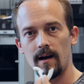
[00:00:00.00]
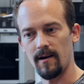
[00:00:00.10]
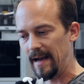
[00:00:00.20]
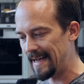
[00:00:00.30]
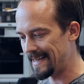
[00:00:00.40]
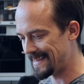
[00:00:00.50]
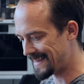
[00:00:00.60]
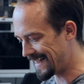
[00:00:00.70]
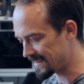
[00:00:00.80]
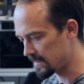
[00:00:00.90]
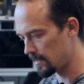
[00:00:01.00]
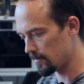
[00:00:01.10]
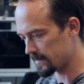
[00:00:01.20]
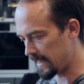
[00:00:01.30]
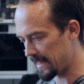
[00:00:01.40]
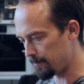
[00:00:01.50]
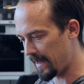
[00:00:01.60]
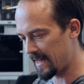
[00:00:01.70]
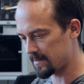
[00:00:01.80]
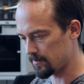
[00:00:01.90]
Okay, it doesn't look that
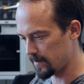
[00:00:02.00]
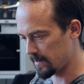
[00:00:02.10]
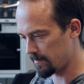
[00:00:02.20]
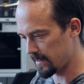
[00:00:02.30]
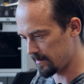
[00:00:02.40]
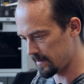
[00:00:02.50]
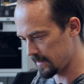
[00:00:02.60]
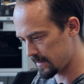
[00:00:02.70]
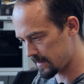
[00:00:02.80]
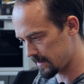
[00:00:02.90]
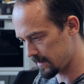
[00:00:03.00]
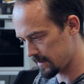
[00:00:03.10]
bad, to be quite honest.